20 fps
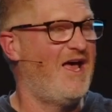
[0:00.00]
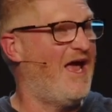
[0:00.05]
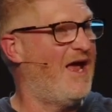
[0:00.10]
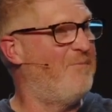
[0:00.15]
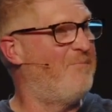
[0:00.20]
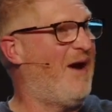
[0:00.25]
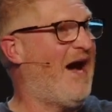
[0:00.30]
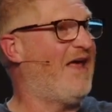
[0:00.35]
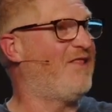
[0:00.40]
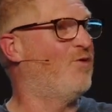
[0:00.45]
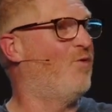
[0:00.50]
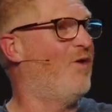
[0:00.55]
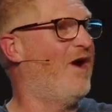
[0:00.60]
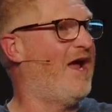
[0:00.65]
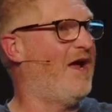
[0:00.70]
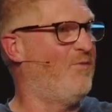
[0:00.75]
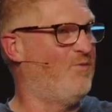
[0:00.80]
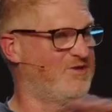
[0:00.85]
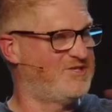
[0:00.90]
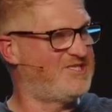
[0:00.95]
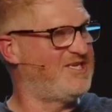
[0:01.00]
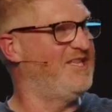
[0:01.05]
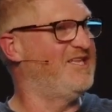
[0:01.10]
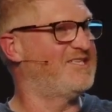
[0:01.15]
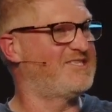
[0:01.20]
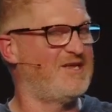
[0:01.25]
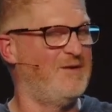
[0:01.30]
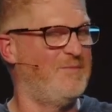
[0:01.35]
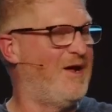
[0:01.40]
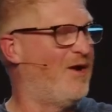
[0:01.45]
And by the way, we'll see
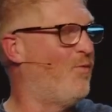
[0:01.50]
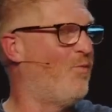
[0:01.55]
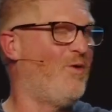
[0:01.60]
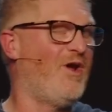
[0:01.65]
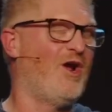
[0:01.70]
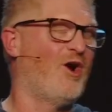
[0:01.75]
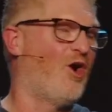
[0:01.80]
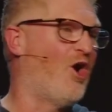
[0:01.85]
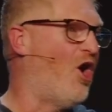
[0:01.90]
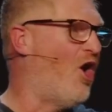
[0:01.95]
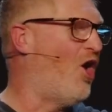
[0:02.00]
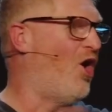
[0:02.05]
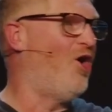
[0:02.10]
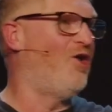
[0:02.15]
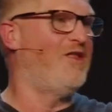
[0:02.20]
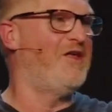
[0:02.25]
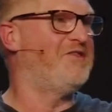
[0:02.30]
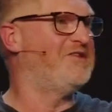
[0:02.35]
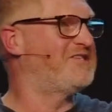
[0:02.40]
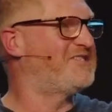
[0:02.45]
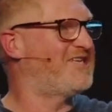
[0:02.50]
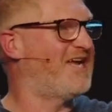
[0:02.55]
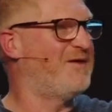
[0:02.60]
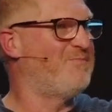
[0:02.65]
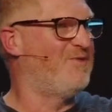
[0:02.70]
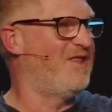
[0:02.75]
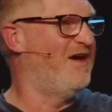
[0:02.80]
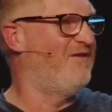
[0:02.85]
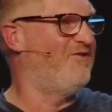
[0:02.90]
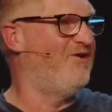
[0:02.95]
this in a minute. We are all on the
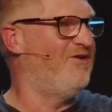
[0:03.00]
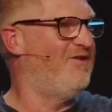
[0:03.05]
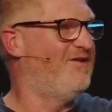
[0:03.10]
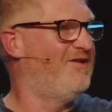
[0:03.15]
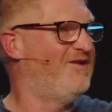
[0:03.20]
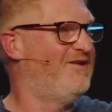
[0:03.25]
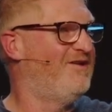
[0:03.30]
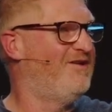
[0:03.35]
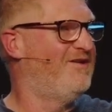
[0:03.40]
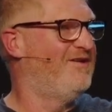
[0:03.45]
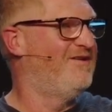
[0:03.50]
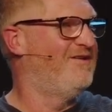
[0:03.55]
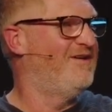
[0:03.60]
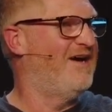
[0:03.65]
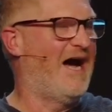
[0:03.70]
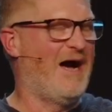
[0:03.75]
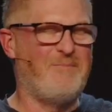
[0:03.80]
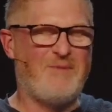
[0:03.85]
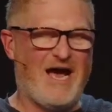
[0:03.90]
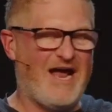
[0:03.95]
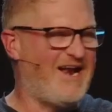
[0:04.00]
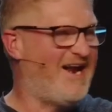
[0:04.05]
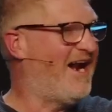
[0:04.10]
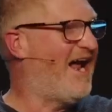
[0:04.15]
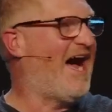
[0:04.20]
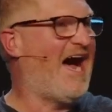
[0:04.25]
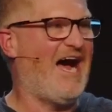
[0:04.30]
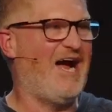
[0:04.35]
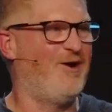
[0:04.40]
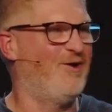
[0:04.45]
same level. I'm not at a
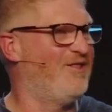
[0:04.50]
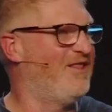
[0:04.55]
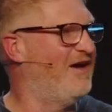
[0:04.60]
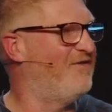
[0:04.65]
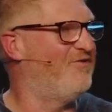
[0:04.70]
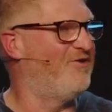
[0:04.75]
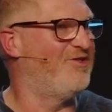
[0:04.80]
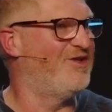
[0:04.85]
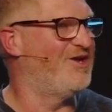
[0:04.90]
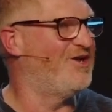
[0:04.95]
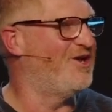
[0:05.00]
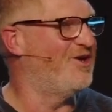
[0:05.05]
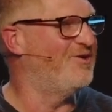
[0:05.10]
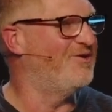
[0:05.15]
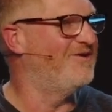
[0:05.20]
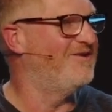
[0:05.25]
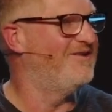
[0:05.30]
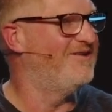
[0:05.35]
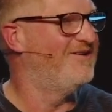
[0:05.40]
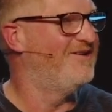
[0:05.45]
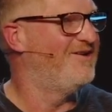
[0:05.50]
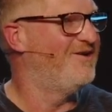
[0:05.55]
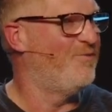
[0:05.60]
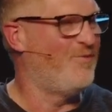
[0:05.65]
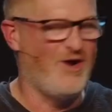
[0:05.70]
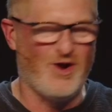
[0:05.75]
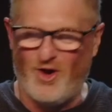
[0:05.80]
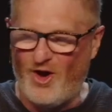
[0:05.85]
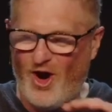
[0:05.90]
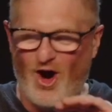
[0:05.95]
higher level than you.
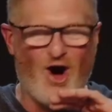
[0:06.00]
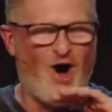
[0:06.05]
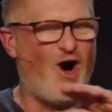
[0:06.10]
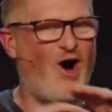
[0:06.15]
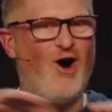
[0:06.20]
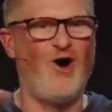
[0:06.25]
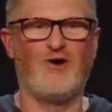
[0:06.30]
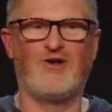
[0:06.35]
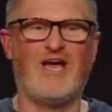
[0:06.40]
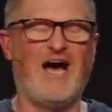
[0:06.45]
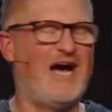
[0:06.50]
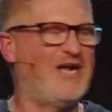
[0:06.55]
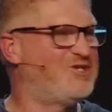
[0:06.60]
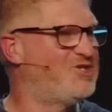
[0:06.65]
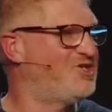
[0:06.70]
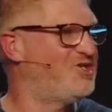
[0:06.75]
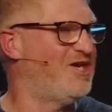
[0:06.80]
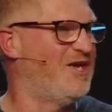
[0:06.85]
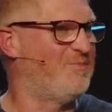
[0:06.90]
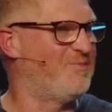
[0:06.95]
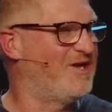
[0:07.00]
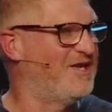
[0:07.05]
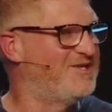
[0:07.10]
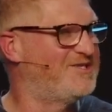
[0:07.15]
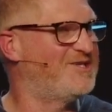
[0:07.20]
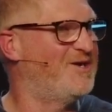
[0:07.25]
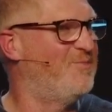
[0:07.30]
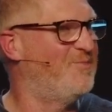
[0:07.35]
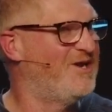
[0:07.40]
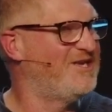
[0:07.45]
We are all God's sheep. Can
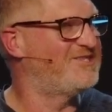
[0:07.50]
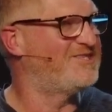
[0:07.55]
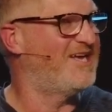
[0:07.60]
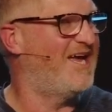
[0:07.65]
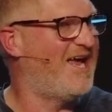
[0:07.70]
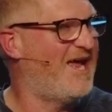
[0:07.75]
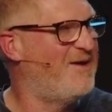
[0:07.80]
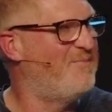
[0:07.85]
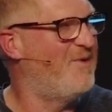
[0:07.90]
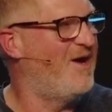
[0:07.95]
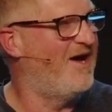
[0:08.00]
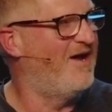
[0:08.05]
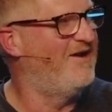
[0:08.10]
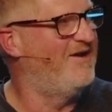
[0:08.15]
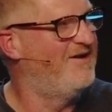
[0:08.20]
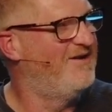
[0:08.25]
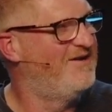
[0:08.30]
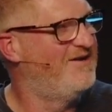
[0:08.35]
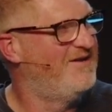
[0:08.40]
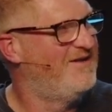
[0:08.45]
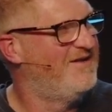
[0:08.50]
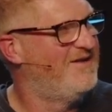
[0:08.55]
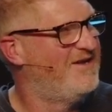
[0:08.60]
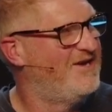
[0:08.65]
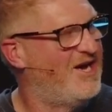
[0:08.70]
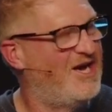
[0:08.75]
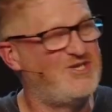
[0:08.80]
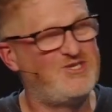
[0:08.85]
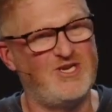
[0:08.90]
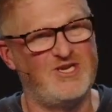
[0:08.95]
somebody say amen?
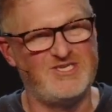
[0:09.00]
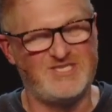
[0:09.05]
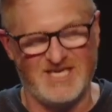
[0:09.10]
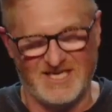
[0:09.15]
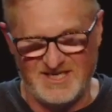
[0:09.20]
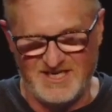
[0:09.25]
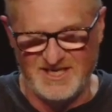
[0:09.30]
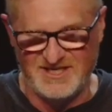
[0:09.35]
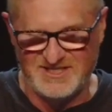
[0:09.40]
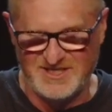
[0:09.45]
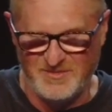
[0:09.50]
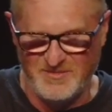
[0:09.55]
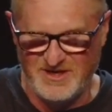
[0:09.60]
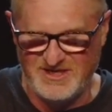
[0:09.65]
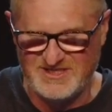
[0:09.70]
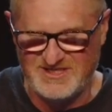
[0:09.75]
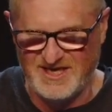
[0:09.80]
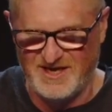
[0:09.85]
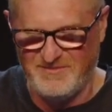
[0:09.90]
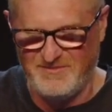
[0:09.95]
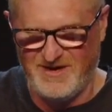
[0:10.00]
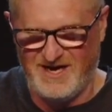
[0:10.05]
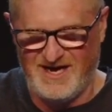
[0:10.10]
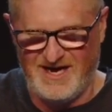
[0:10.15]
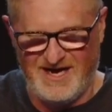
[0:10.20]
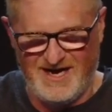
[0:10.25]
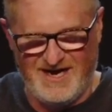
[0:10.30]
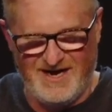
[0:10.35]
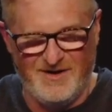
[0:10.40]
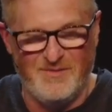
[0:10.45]
I should have said, can somebody say,
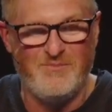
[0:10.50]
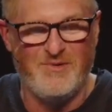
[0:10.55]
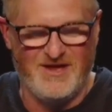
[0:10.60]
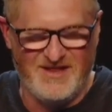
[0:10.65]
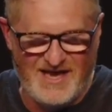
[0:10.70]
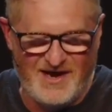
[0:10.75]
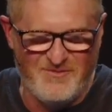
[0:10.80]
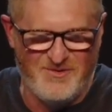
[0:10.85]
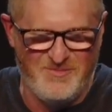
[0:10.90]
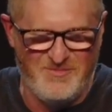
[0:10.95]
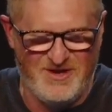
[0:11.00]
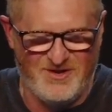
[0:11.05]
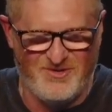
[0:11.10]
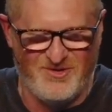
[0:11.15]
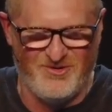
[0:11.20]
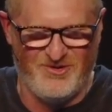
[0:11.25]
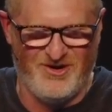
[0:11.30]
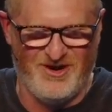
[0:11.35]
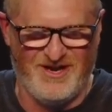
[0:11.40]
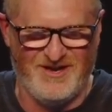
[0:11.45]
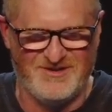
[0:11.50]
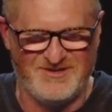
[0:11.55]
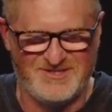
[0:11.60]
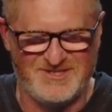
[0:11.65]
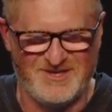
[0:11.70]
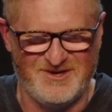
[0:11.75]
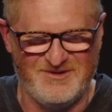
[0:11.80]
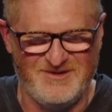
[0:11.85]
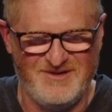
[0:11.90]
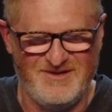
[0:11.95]
bah, but that would be corny.
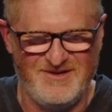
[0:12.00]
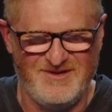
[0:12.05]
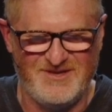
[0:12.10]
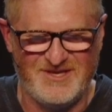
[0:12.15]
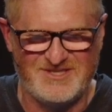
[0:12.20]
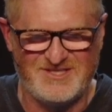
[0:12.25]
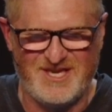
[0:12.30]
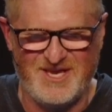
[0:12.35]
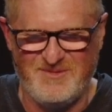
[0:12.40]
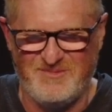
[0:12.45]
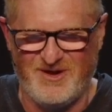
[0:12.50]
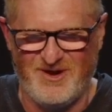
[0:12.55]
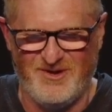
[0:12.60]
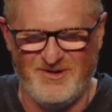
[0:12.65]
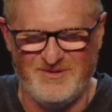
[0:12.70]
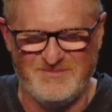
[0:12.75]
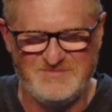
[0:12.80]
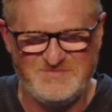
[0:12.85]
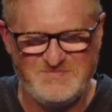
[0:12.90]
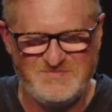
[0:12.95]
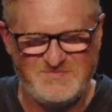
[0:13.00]
So let's keep going.